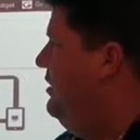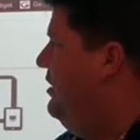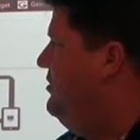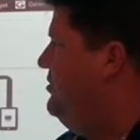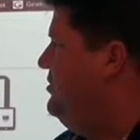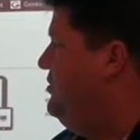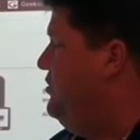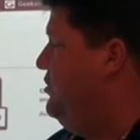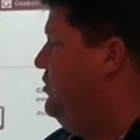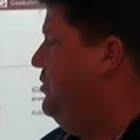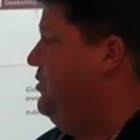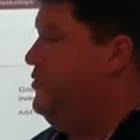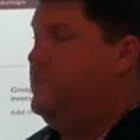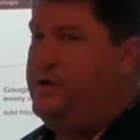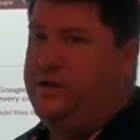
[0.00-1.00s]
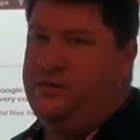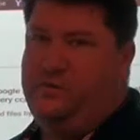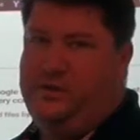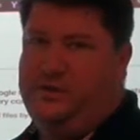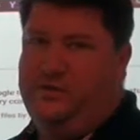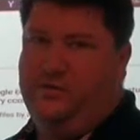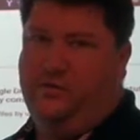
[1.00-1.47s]
under new, what can
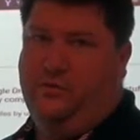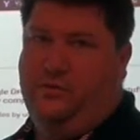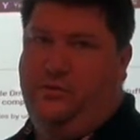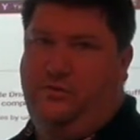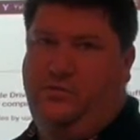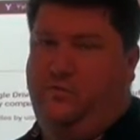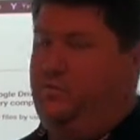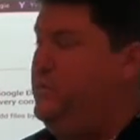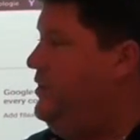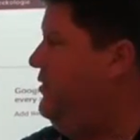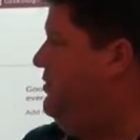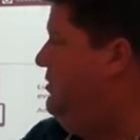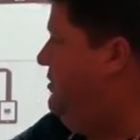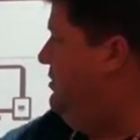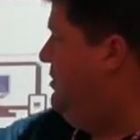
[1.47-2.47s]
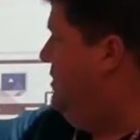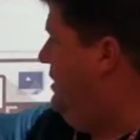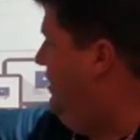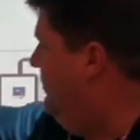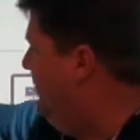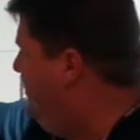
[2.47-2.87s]
we do? Well, if